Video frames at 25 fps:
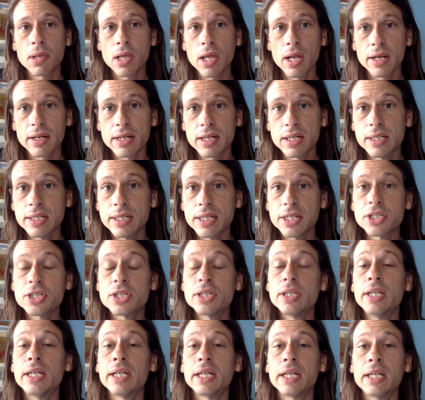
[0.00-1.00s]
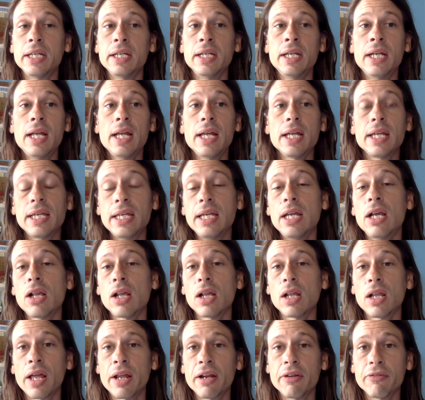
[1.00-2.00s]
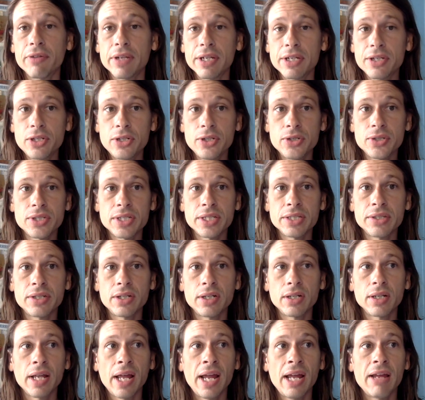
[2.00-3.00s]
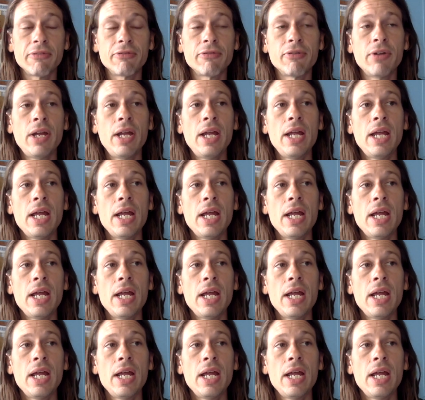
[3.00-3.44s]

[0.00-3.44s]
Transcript: a lot of conditioning and heal a lot of issues in their life.